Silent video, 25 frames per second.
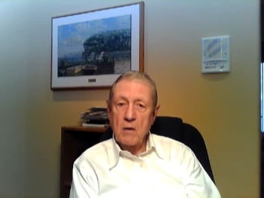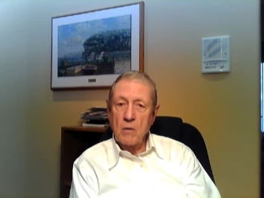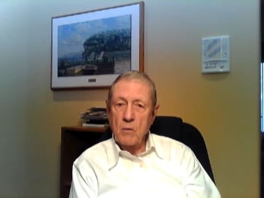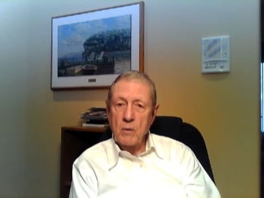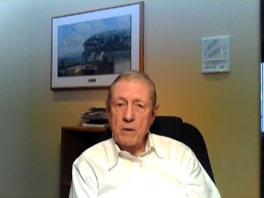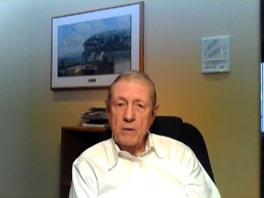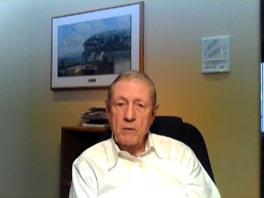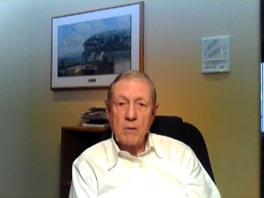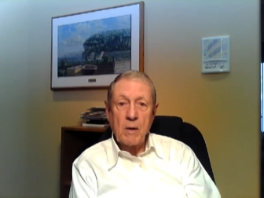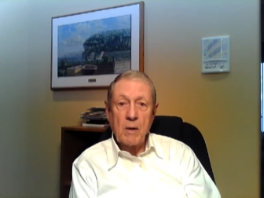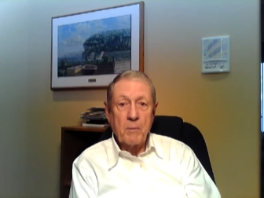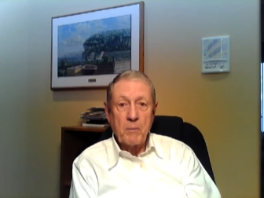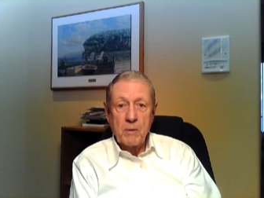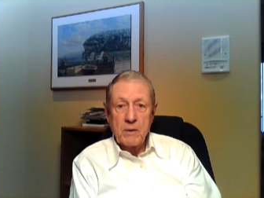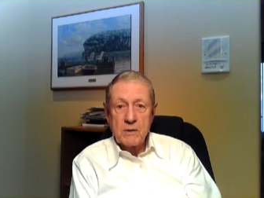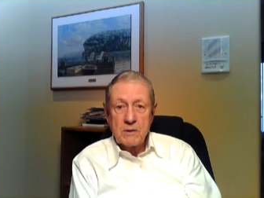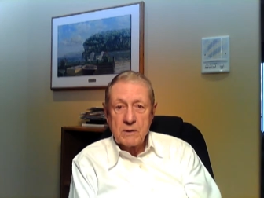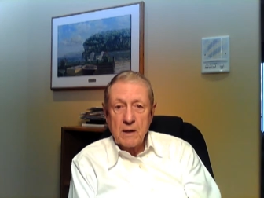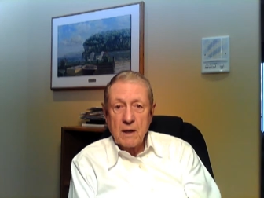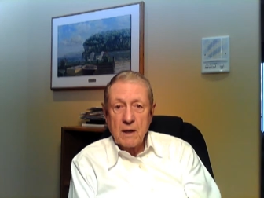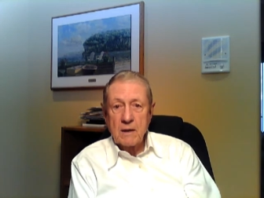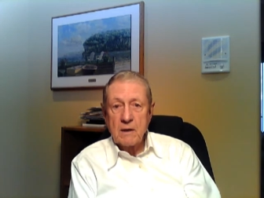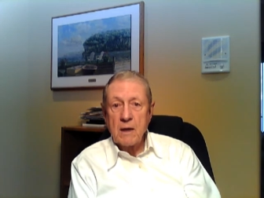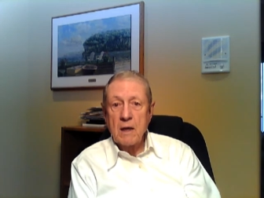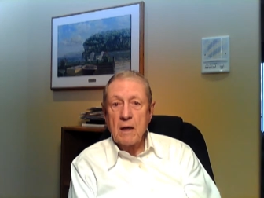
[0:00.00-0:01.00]
We
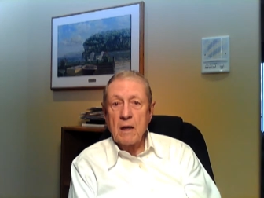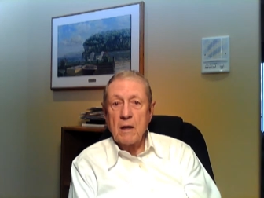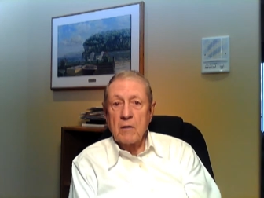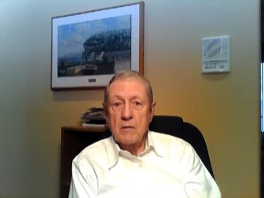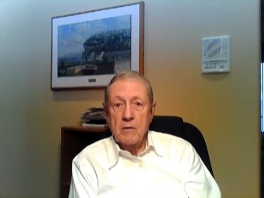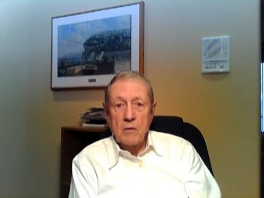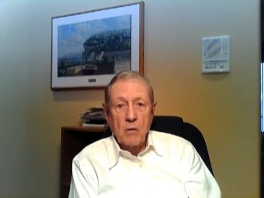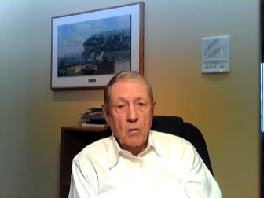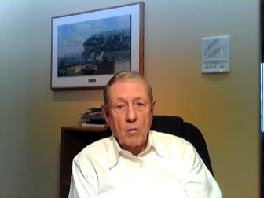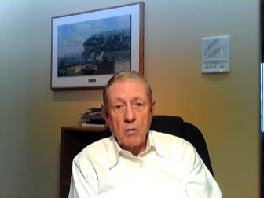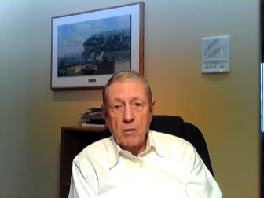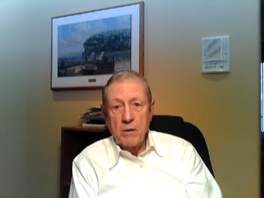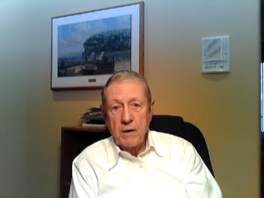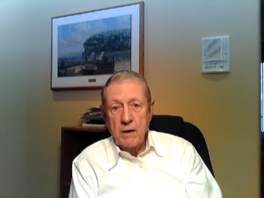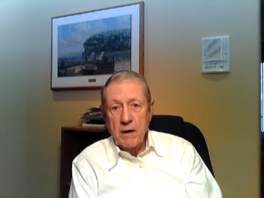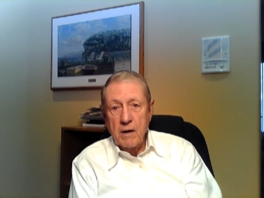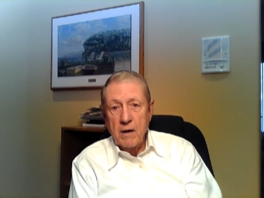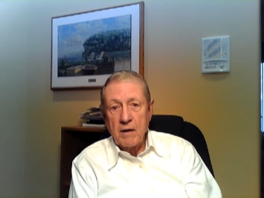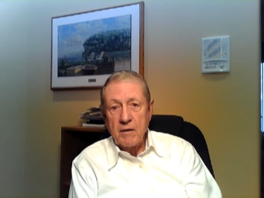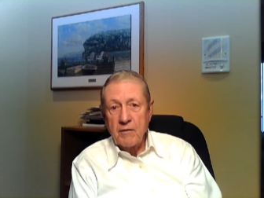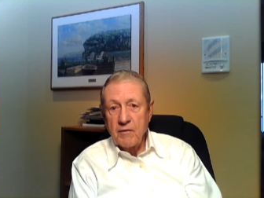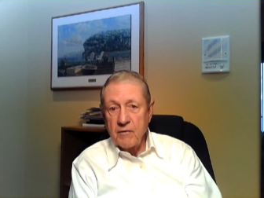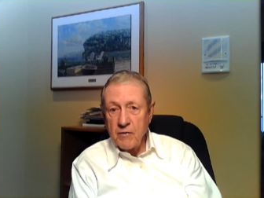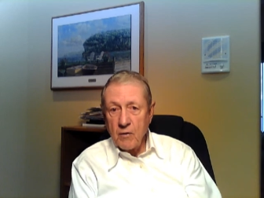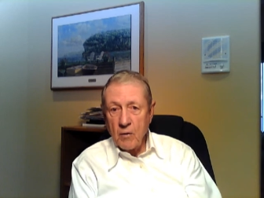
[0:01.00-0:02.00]
represent the
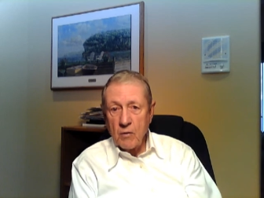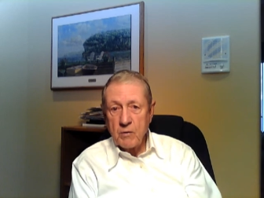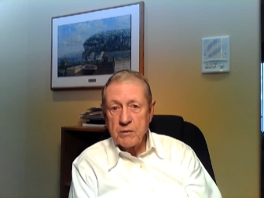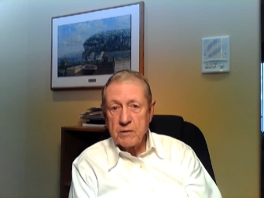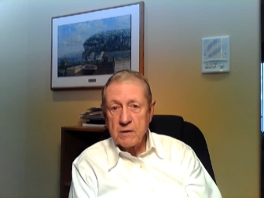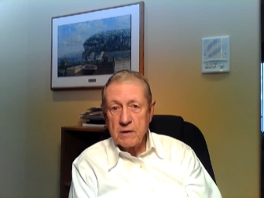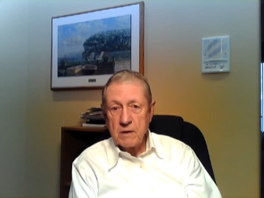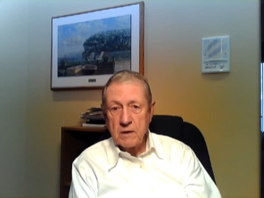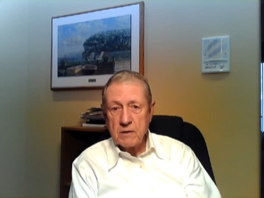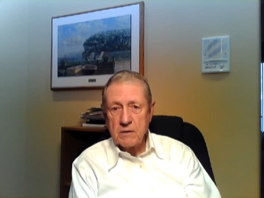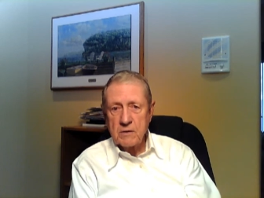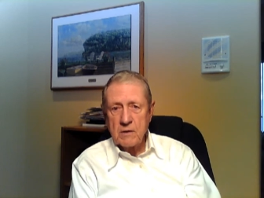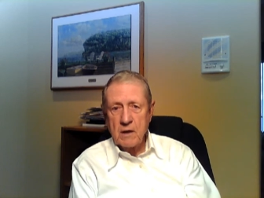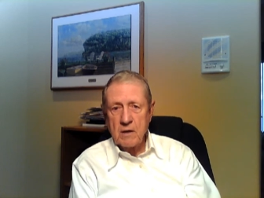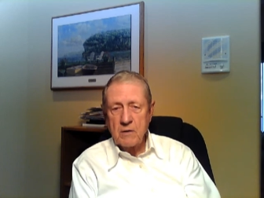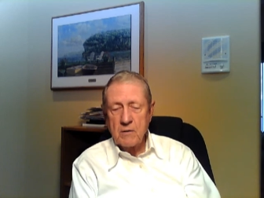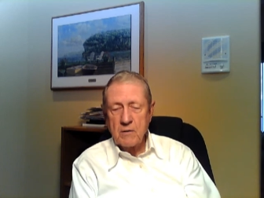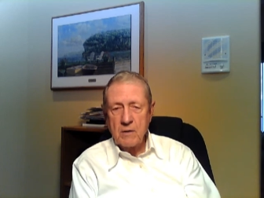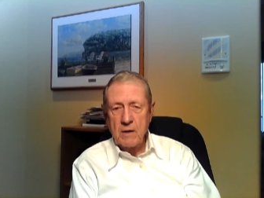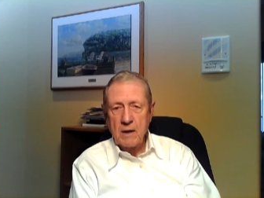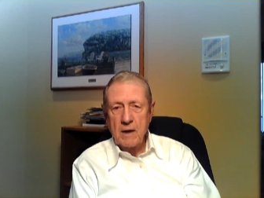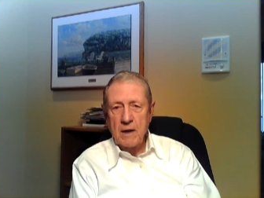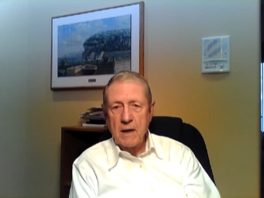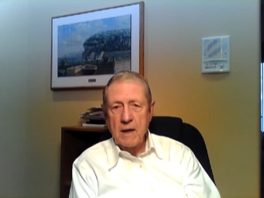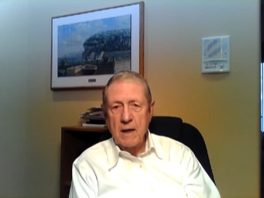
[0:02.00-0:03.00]
ordinary folks in this
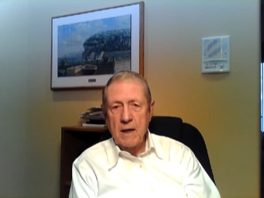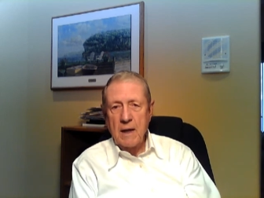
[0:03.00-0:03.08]
country.